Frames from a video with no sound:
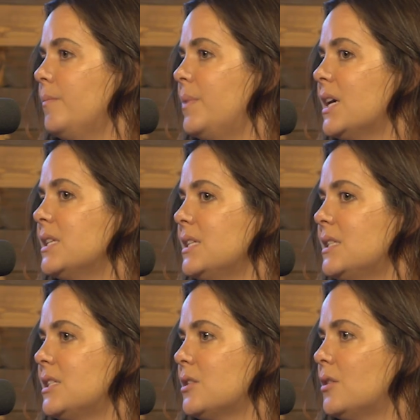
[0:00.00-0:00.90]
Because
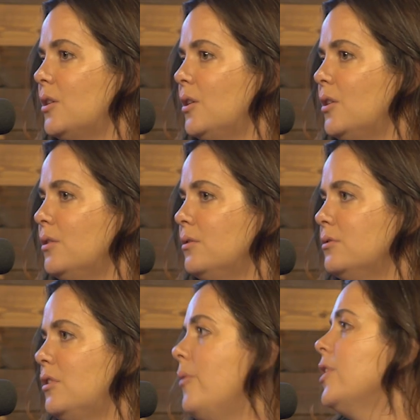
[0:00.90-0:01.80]
it's
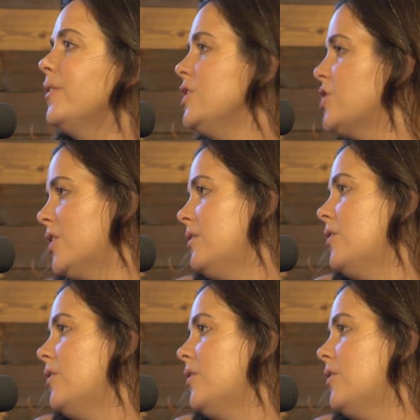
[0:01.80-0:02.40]
low intervention.